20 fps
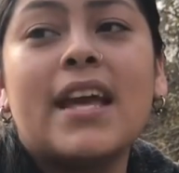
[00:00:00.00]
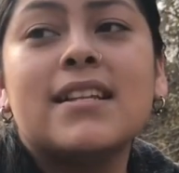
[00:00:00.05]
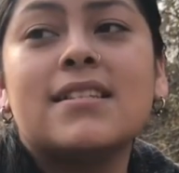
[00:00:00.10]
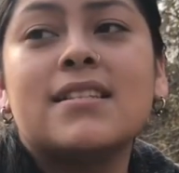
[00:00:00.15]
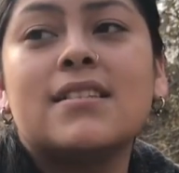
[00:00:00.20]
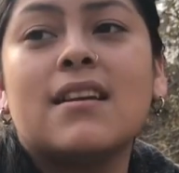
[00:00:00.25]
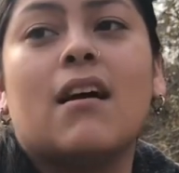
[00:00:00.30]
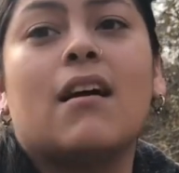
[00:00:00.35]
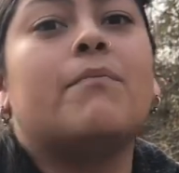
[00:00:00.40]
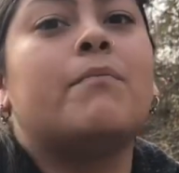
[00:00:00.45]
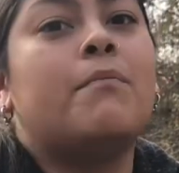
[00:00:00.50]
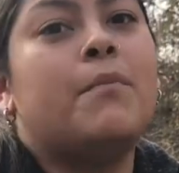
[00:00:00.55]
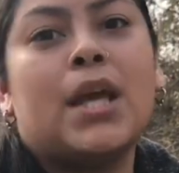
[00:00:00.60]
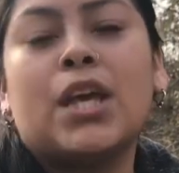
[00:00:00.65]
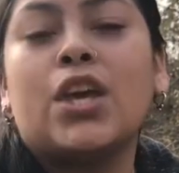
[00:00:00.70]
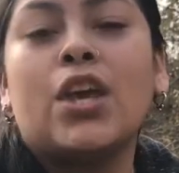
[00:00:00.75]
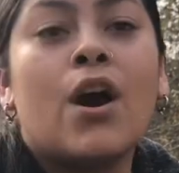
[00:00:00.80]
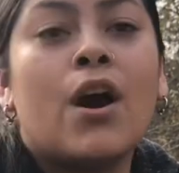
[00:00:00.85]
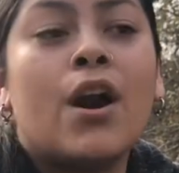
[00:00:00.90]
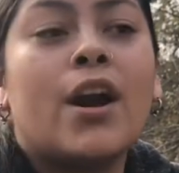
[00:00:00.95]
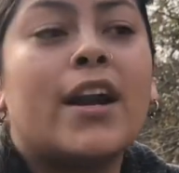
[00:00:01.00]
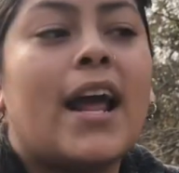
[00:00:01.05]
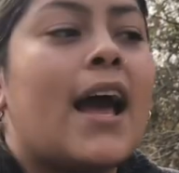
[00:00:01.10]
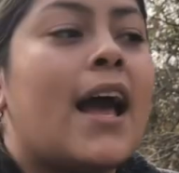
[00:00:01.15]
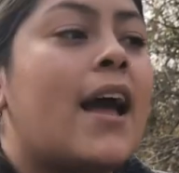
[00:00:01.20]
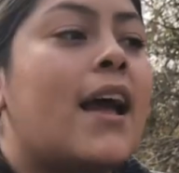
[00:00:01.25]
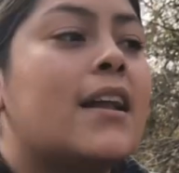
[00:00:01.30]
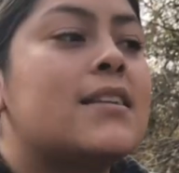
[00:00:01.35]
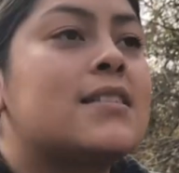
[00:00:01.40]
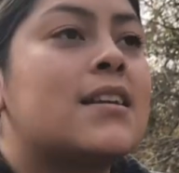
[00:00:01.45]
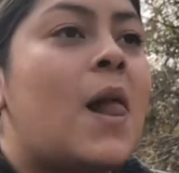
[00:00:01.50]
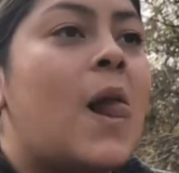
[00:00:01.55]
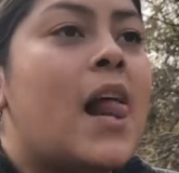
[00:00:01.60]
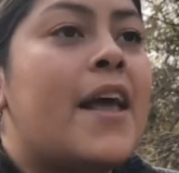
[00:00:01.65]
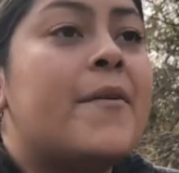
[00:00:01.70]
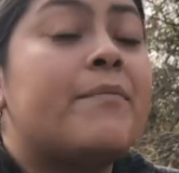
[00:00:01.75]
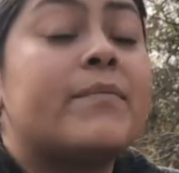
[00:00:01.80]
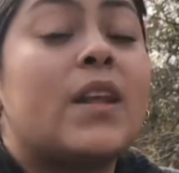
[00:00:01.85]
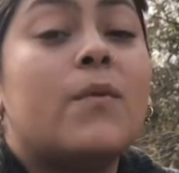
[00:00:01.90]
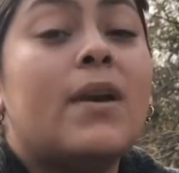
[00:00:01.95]
It's big yard, and
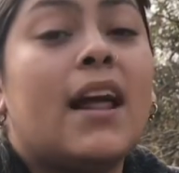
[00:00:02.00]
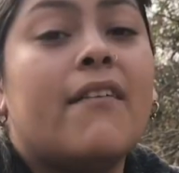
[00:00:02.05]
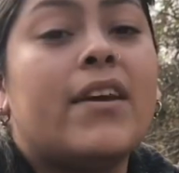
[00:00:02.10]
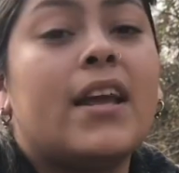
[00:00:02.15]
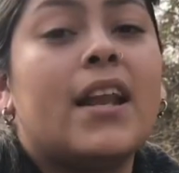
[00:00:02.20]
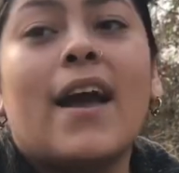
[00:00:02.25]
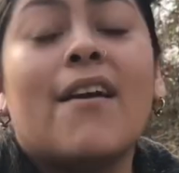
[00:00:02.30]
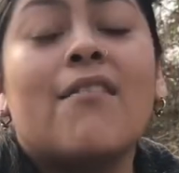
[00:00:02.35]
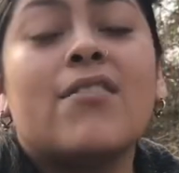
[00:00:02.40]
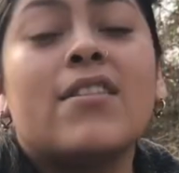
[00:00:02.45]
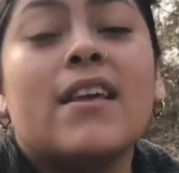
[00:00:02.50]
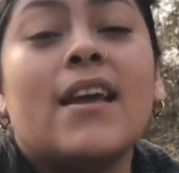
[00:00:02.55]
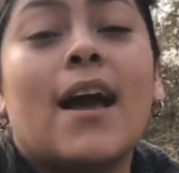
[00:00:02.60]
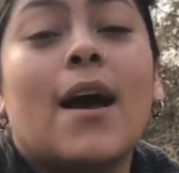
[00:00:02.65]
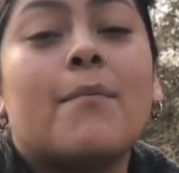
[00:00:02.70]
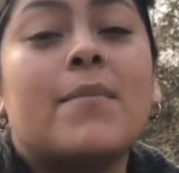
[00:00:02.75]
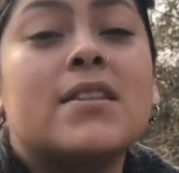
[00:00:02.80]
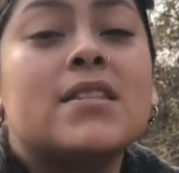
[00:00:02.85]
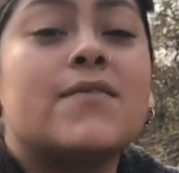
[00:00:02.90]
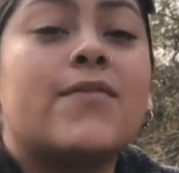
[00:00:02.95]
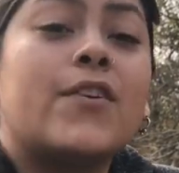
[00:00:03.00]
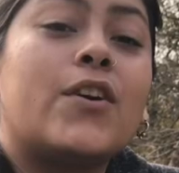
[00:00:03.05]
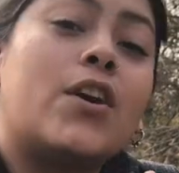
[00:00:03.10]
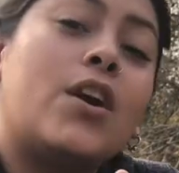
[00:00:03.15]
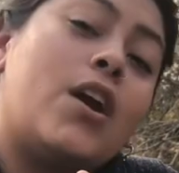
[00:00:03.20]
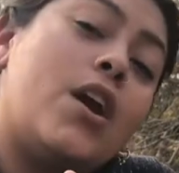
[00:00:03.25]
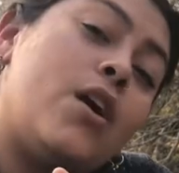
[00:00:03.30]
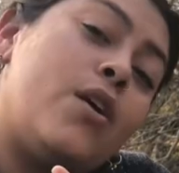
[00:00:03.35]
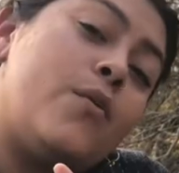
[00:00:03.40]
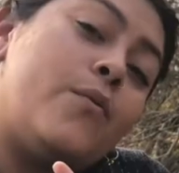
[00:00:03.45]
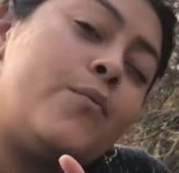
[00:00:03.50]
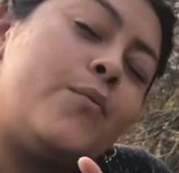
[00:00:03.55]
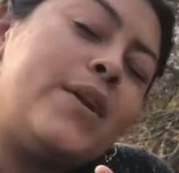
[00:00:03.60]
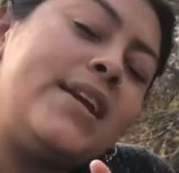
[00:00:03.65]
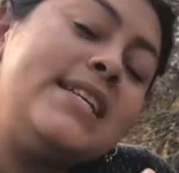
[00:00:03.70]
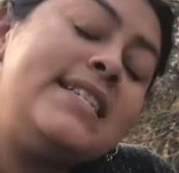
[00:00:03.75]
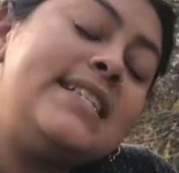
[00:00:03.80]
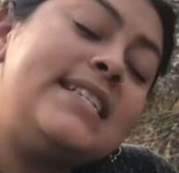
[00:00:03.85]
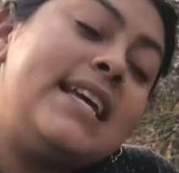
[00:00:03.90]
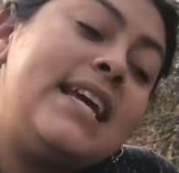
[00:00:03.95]
we love it. everything happens for a
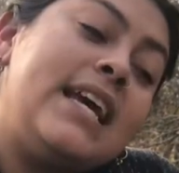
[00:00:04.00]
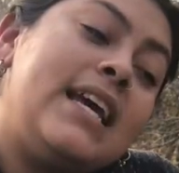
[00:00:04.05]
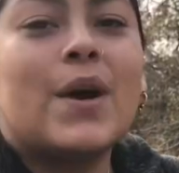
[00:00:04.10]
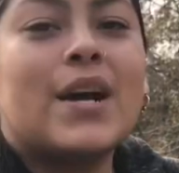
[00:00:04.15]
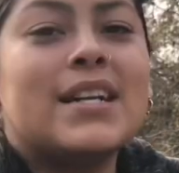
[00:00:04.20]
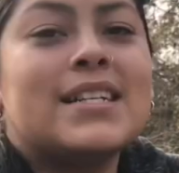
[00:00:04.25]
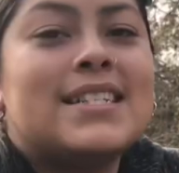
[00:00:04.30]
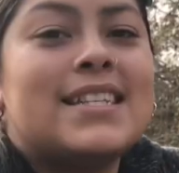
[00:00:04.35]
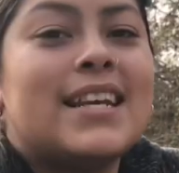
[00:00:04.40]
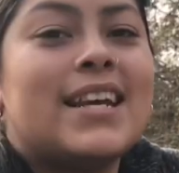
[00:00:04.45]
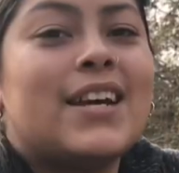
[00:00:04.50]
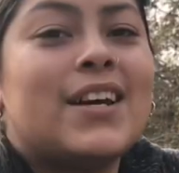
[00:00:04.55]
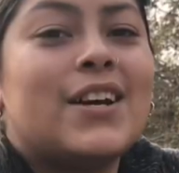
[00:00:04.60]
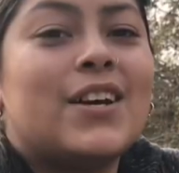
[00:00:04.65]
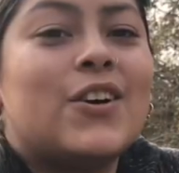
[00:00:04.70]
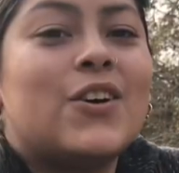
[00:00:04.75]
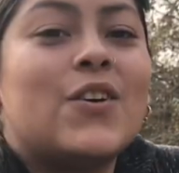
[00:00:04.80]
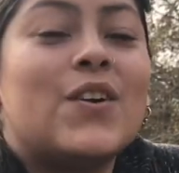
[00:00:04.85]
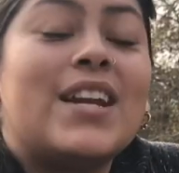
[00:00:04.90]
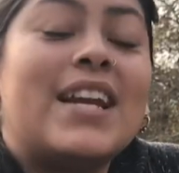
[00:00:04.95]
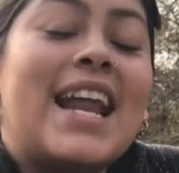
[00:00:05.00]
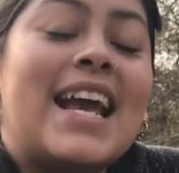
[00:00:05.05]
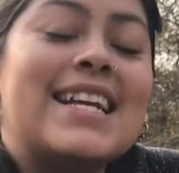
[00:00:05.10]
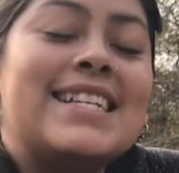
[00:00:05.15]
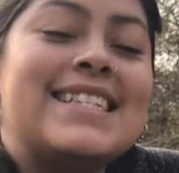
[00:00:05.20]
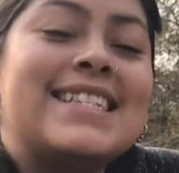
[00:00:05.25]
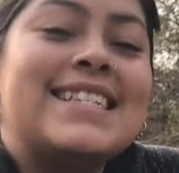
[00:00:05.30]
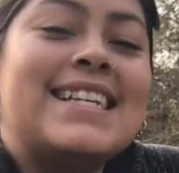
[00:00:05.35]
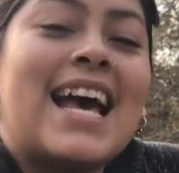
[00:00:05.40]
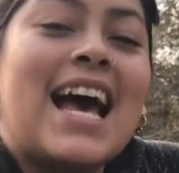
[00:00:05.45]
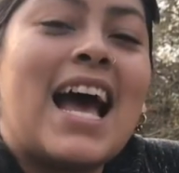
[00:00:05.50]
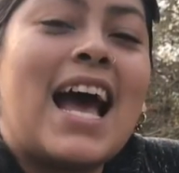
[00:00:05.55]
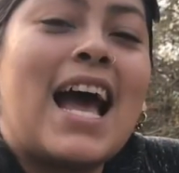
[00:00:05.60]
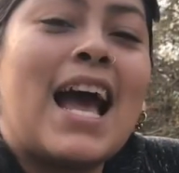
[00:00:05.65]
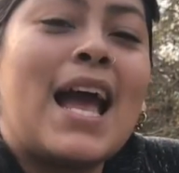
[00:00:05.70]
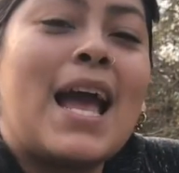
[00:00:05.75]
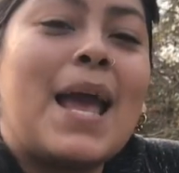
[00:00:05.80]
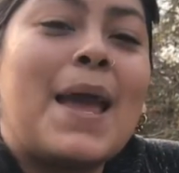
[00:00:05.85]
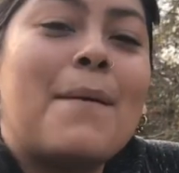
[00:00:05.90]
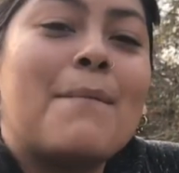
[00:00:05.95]
reason. Until next
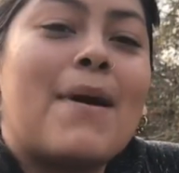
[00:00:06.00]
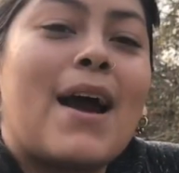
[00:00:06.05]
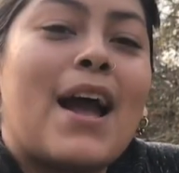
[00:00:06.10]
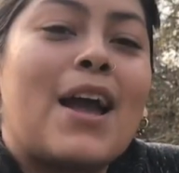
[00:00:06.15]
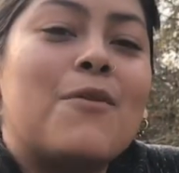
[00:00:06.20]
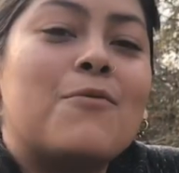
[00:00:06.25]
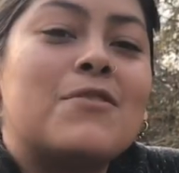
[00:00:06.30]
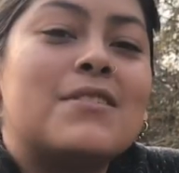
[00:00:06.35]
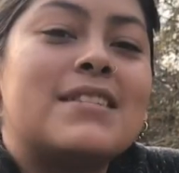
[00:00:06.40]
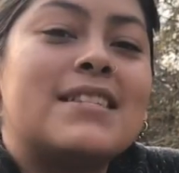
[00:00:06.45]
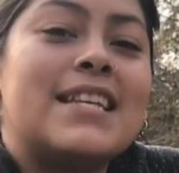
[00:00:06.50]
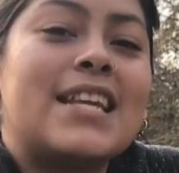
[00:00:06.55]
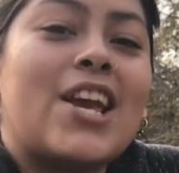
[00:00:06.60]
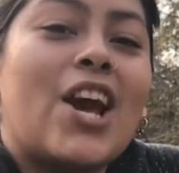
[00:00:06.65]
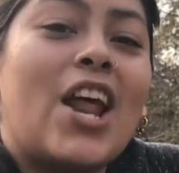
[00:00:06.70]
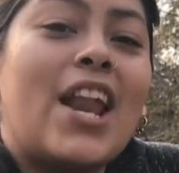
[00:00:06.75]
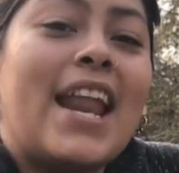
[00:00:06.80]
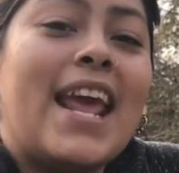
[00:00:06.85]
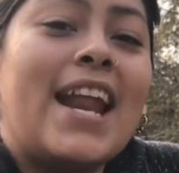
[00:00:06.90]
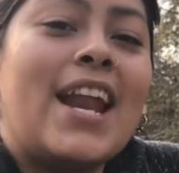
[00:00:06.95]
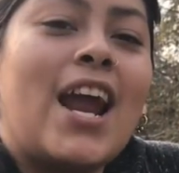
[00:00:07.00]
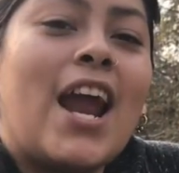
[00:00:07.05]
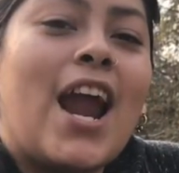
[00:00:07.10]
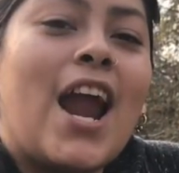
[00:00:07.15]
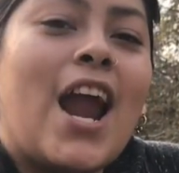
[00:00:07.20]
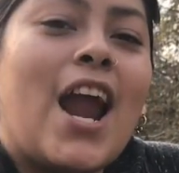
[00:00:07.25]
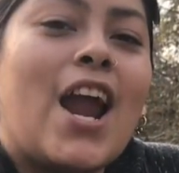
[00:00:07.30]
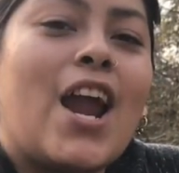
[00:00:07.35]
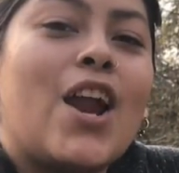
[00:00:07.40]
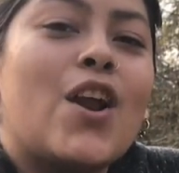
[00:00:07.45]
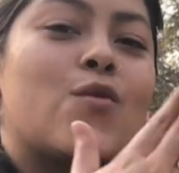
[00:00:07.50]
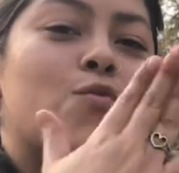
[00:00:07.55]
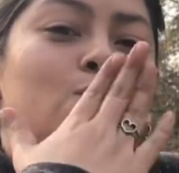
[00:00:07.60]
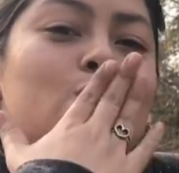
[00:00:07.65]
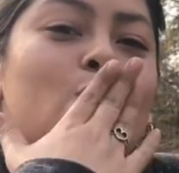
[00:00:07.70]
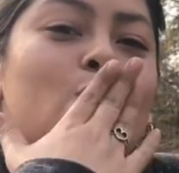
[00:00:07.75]
time, I will see y'all later.